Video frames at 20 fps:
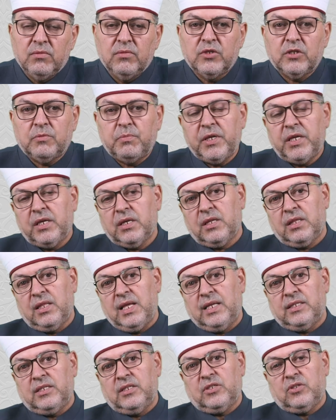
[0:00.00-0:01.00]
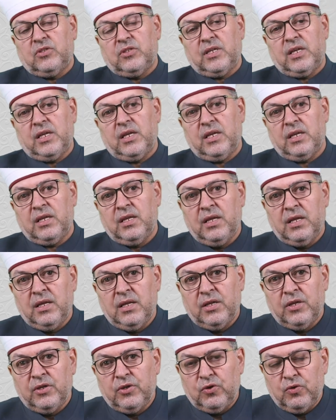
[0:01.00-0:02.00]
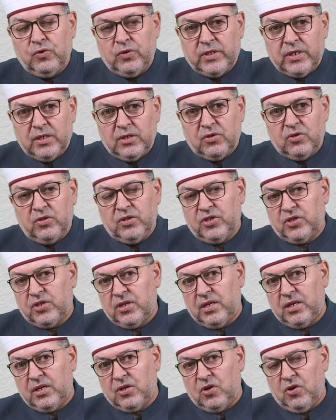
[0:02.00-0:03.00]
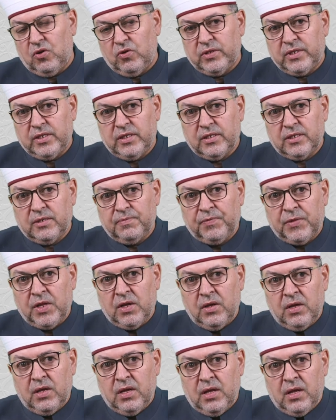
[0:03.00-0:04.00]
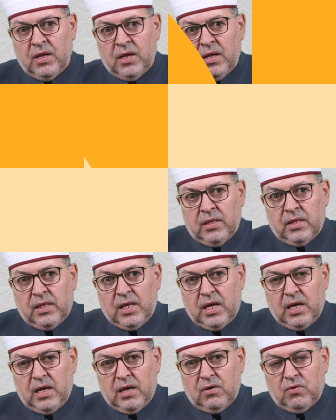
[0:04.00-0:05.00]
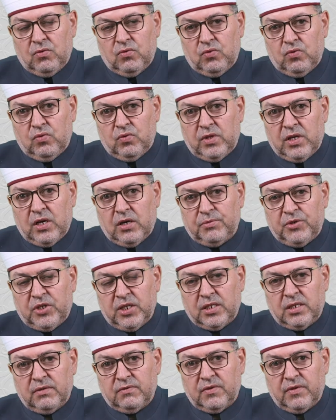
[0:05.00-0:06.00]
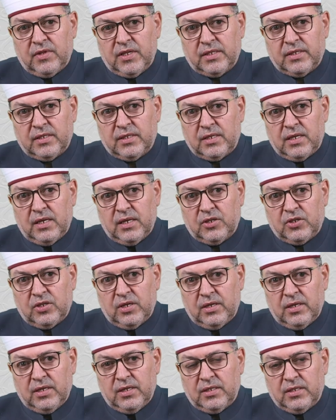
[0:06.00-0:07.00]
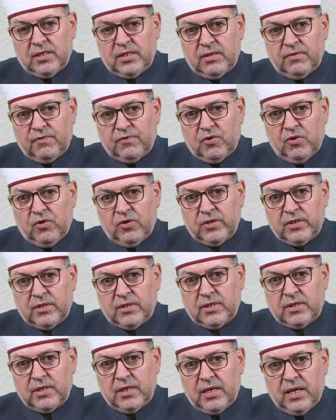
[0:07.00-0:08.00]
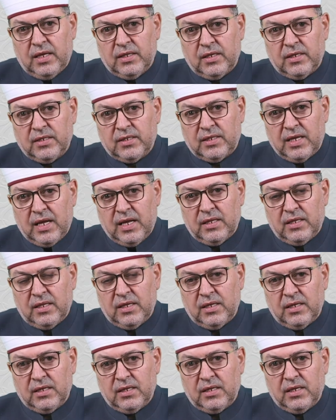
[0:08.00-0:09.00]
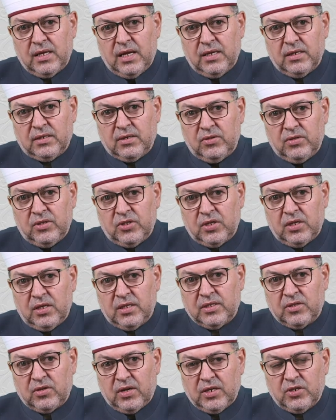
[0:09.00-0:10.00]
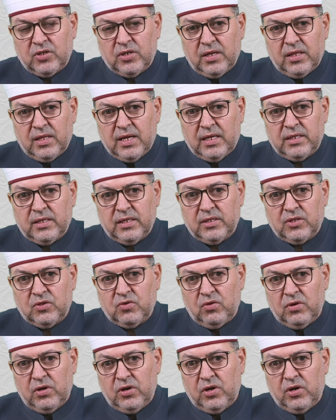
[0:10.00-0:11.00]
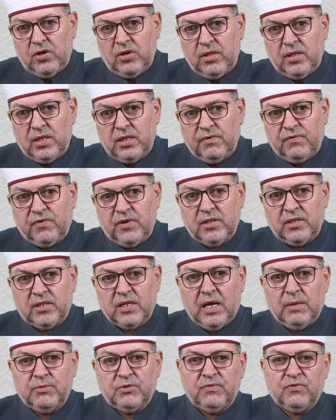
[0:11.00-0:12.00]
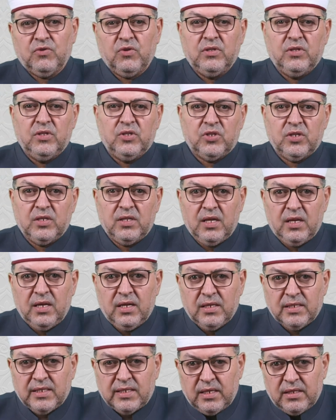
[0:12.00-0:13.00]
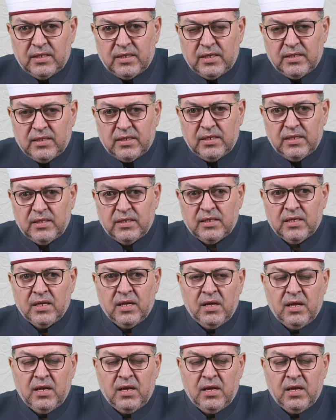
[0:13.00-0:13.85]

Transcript: speak, that is to say, using conditional clauses. Now, the objectives of this lecture is, of course, understanding conditional structure, that is to learn the different types of conditional sentences.